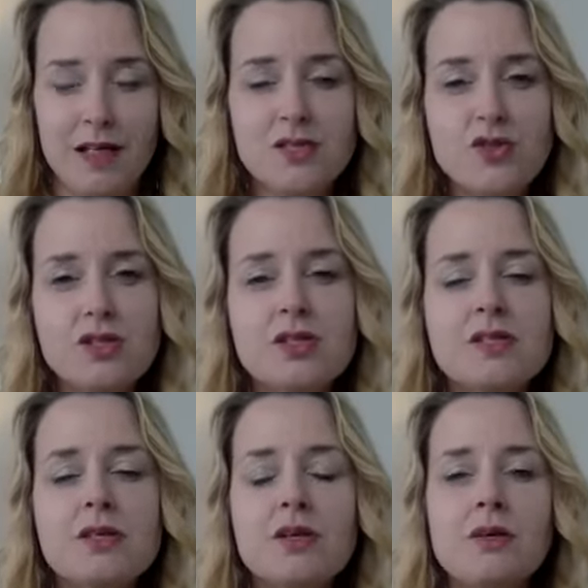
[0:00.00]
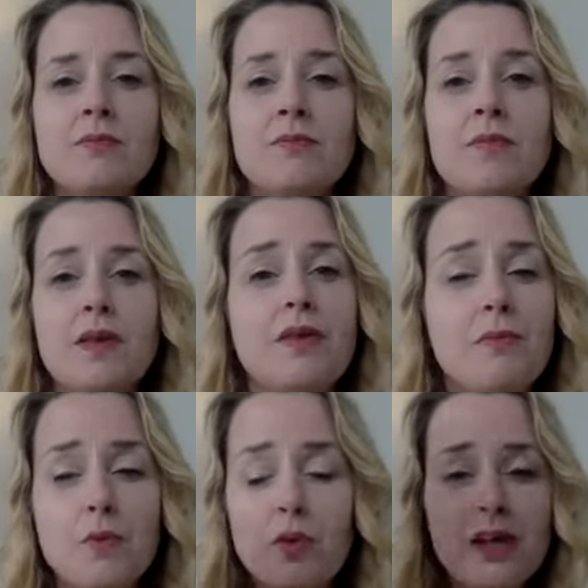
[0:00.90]
It's just as we
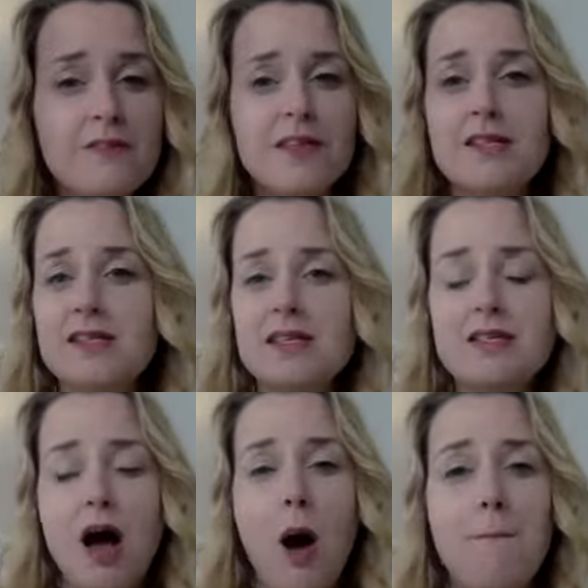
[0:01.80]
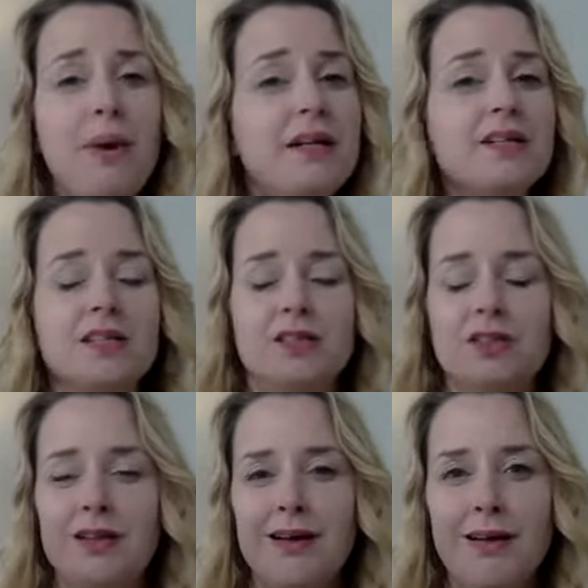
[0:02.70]
live in this abundant,
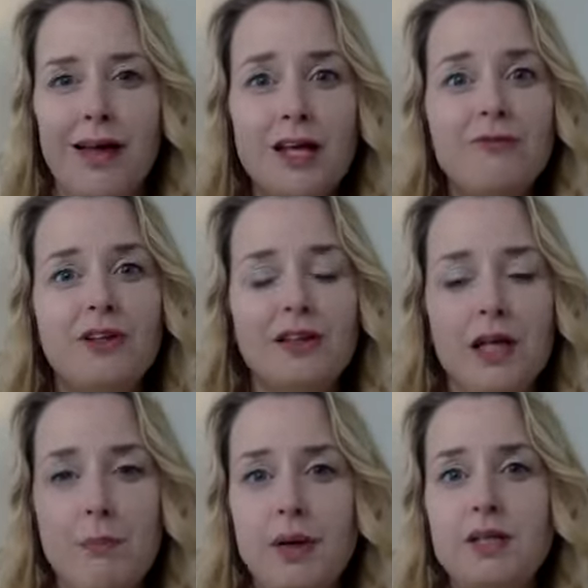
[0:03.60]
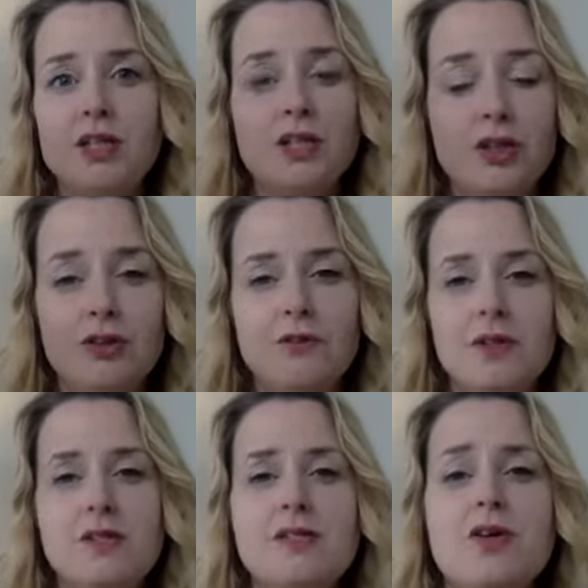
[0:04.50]
infinitely abundant
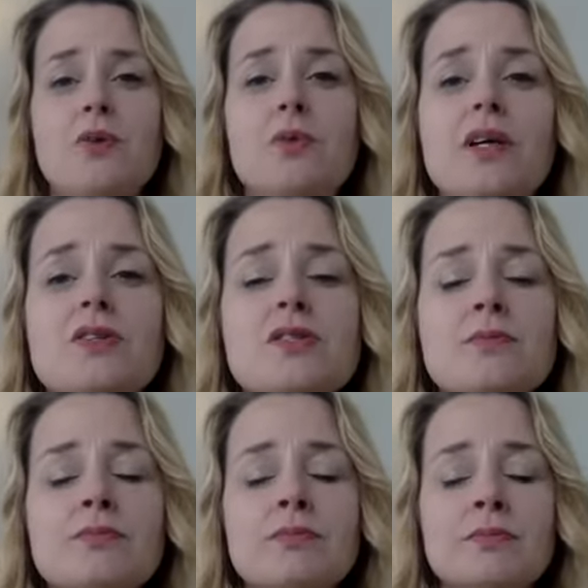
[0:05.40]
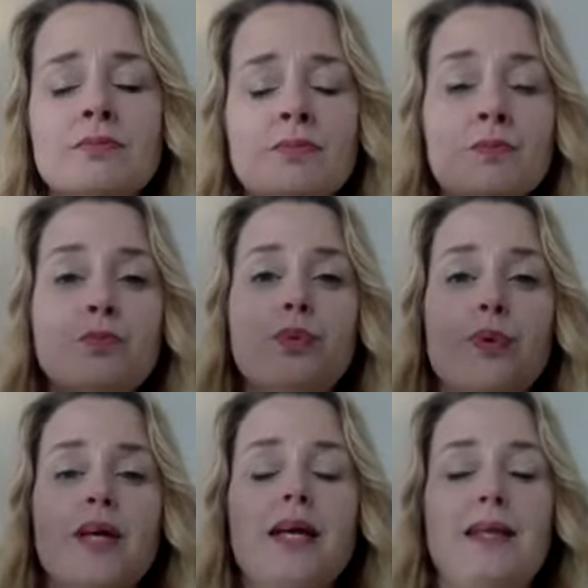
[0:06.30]
universe. So we can just
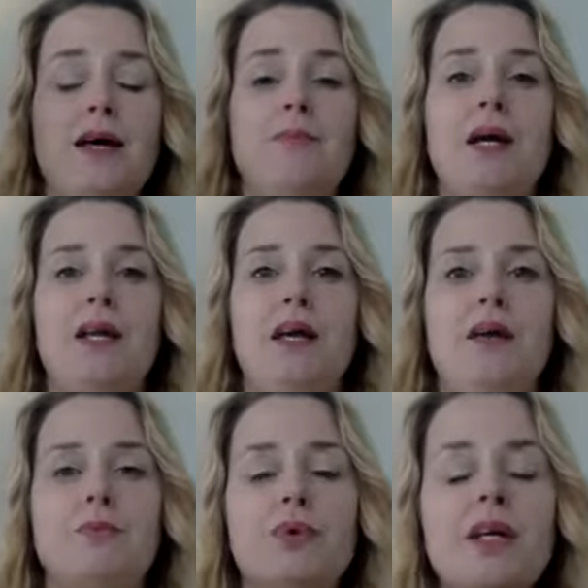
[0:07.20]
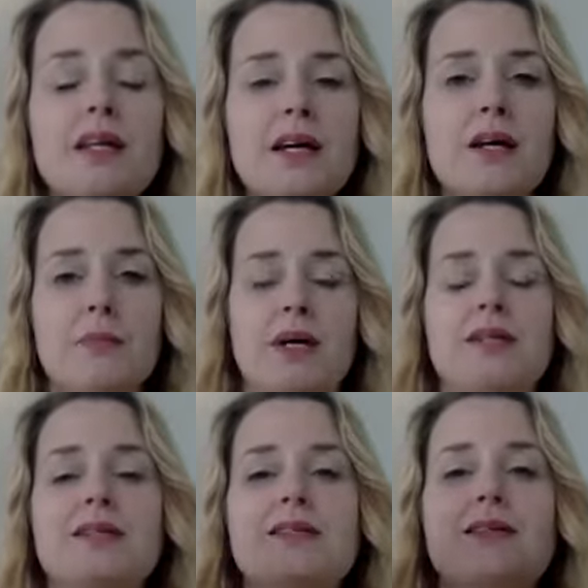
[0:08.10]
breathe that money in, breathe that
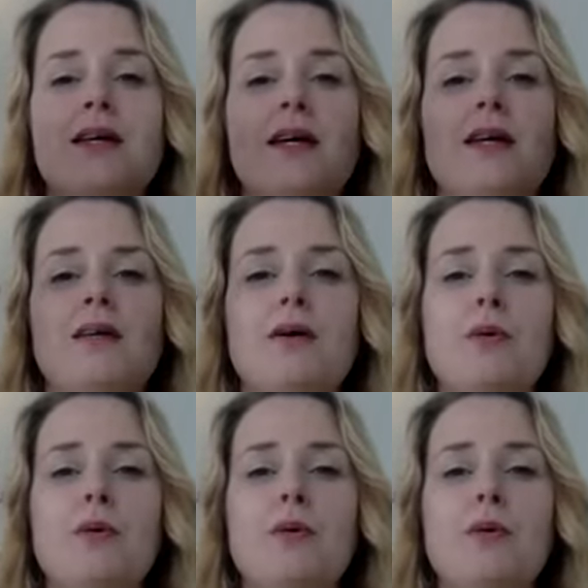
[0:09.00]
abundance in.